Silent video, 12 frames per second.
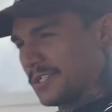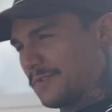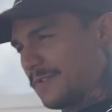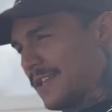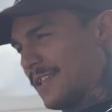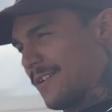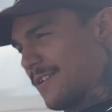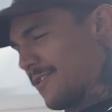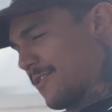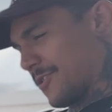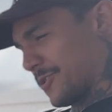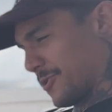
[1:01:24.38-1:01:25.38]
feely on
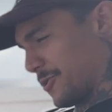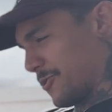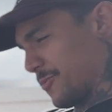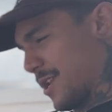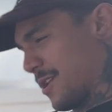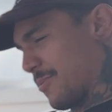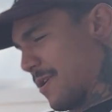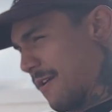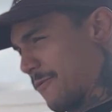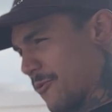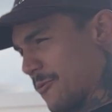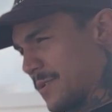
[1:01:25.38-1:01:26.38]
all social media
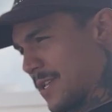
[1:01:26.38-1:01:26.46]
platforms,